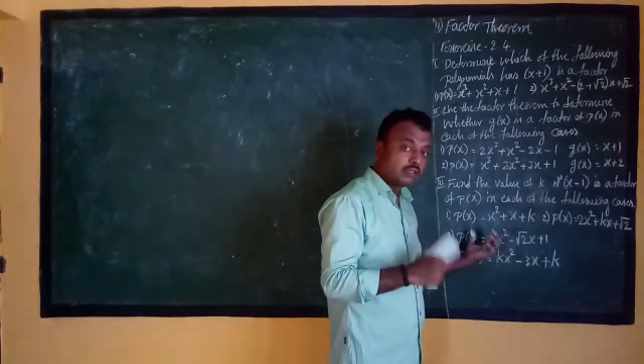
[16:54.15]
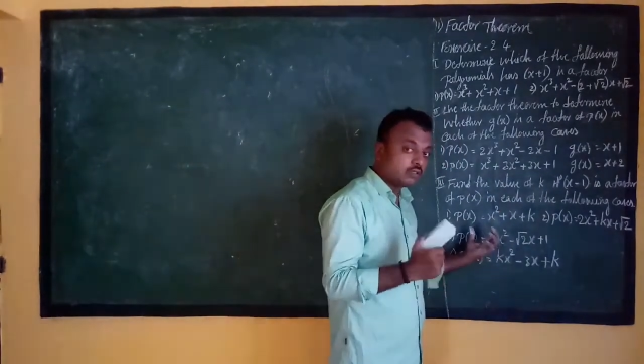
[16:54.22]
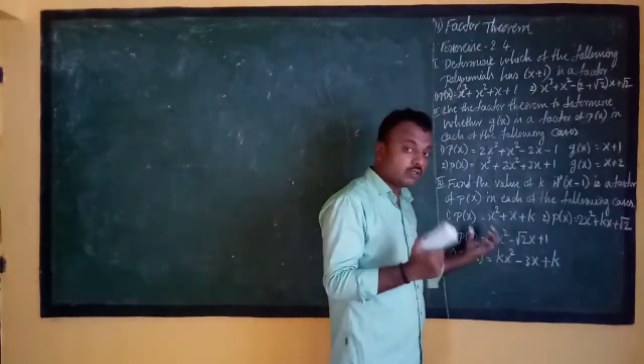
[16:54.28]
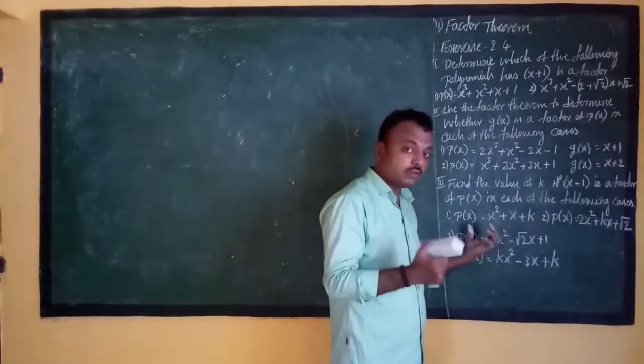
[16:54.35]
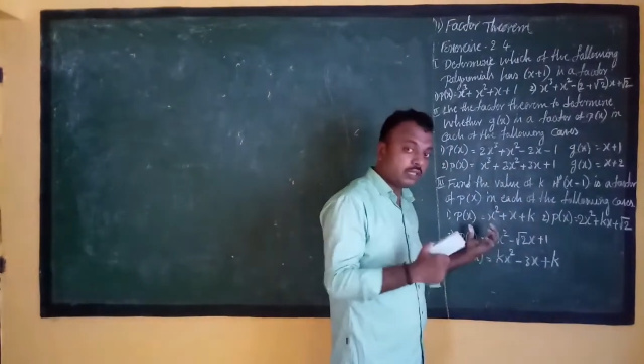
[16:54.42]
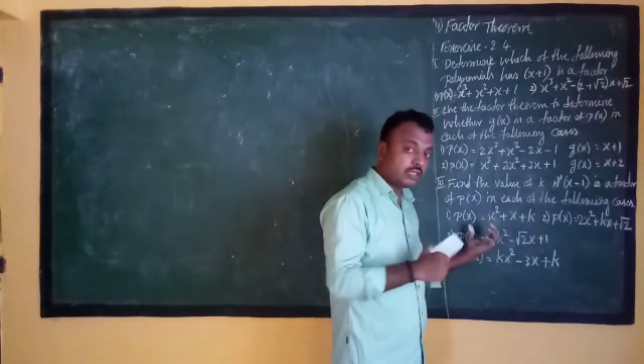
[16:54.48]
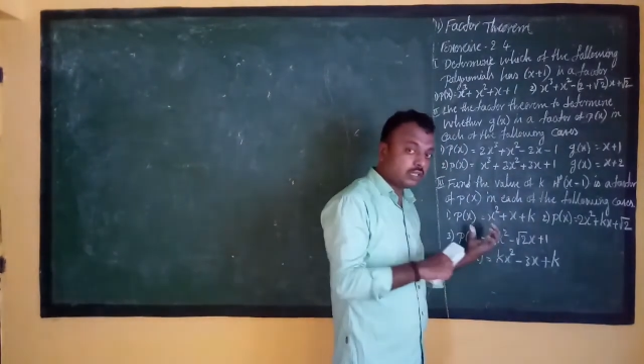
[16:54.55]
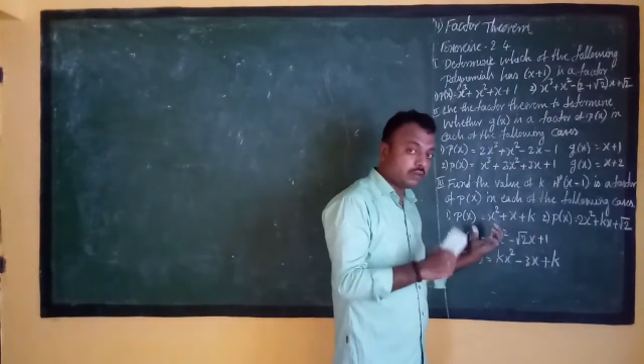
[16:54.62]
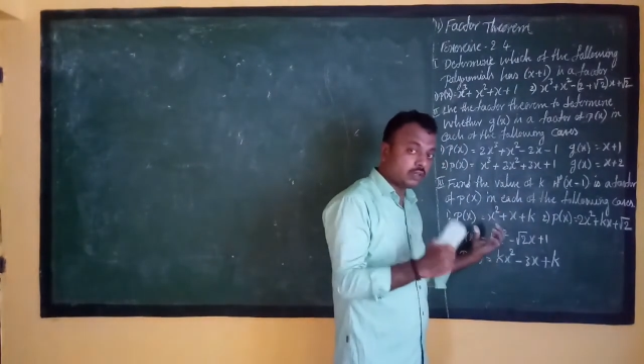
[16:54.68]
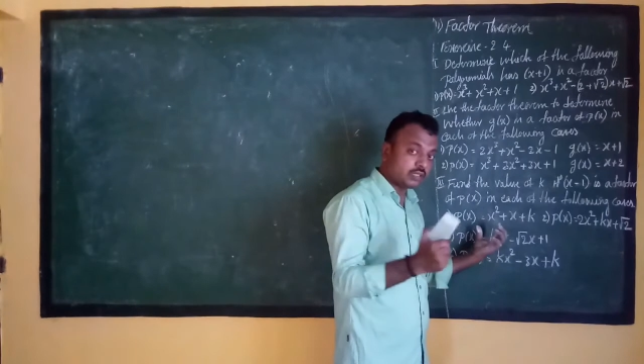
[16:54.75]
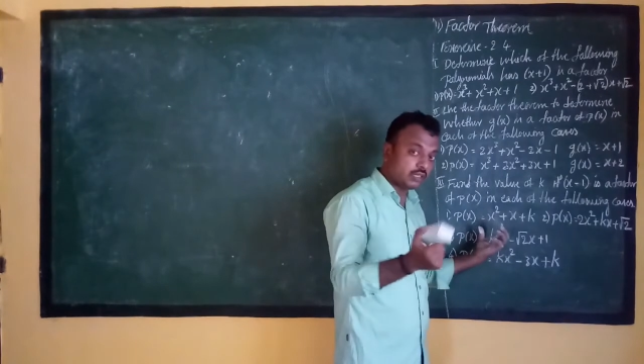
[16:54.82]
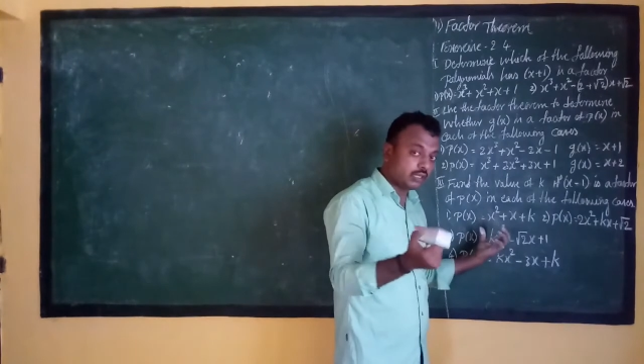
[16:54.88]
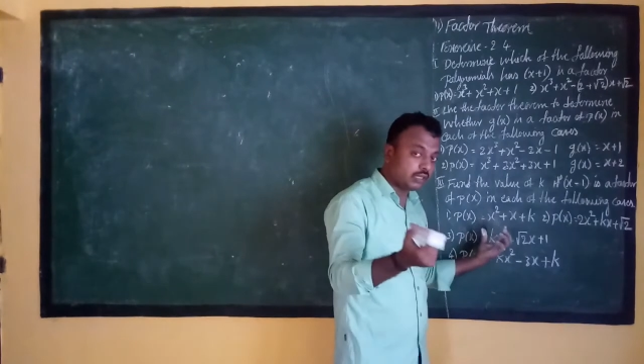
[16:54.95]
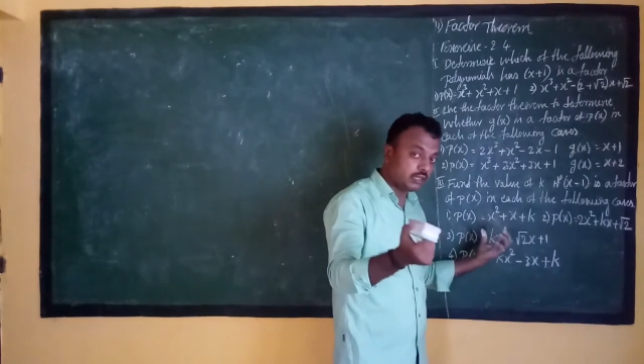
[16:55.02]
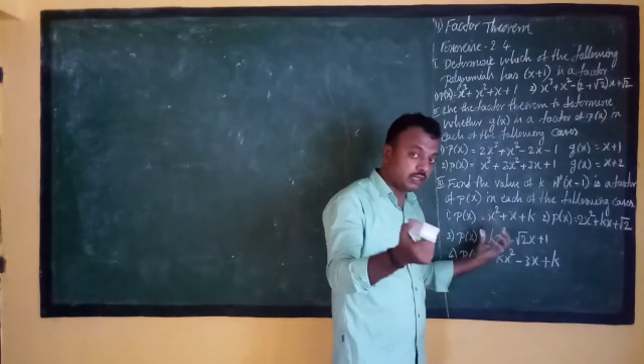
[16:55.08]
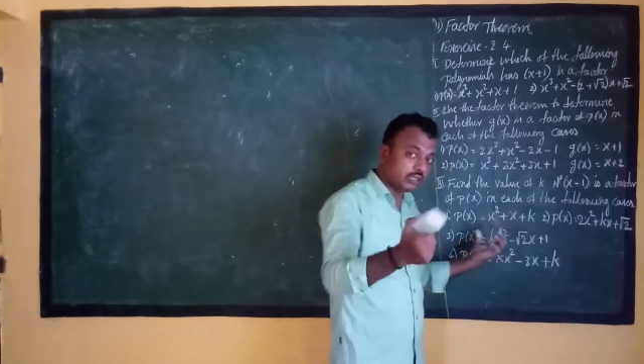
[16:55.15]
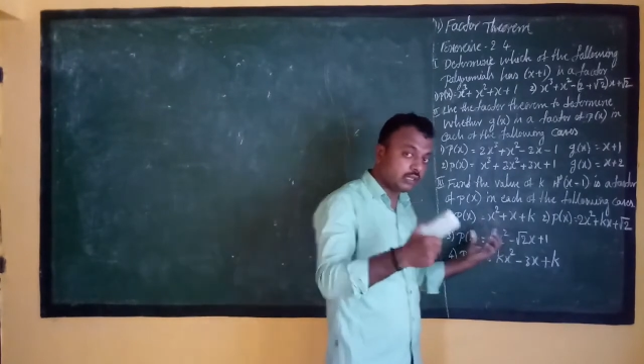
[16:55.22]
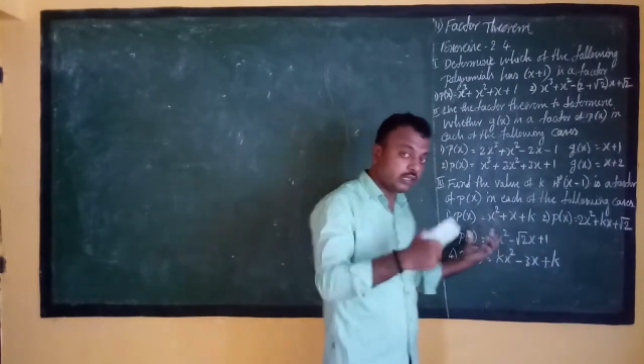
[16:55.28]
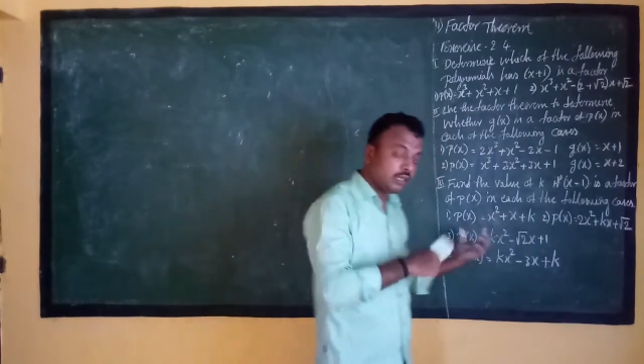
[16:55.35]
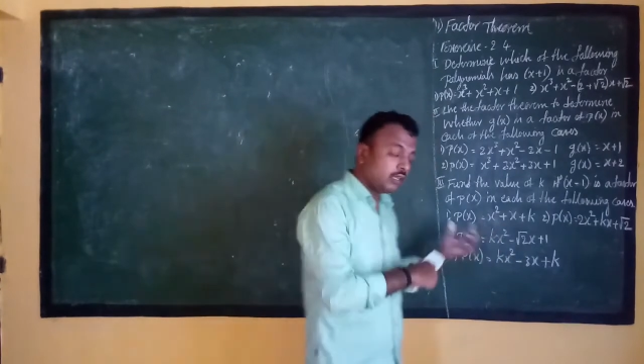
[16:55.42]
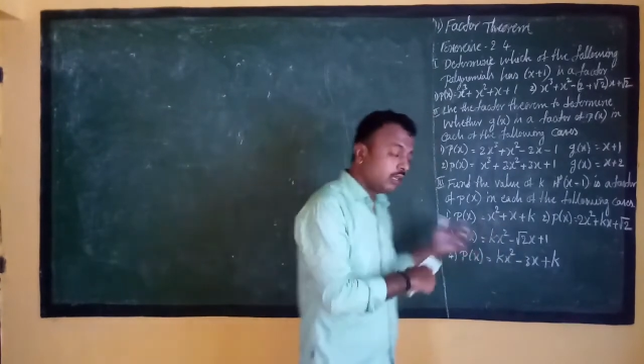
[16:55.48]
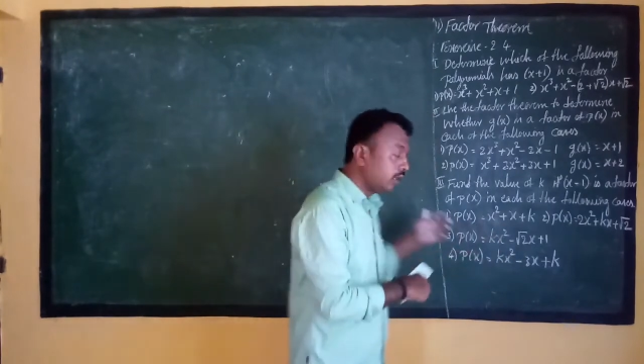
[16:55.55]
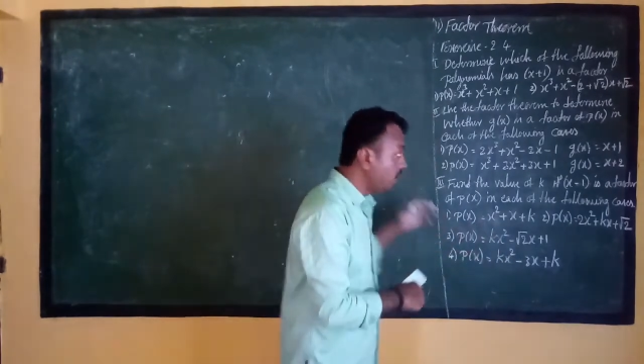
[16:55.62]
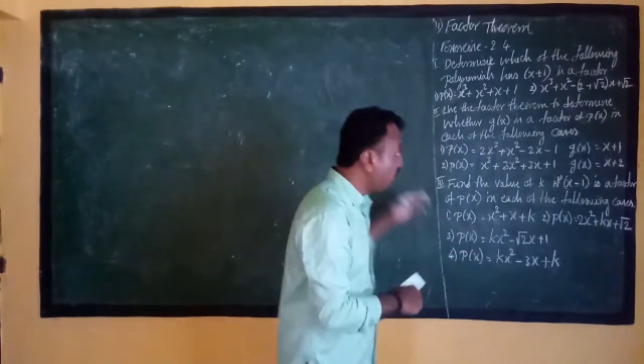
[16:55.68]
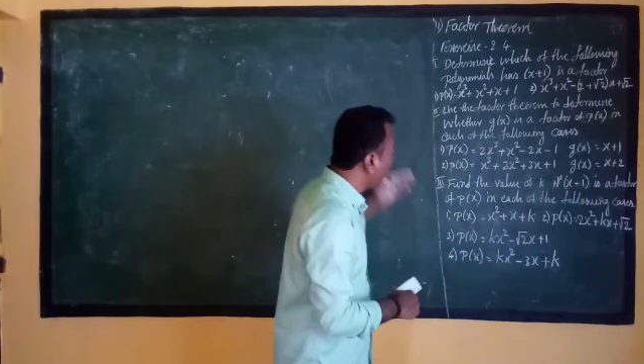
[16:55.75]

So vice versa, in the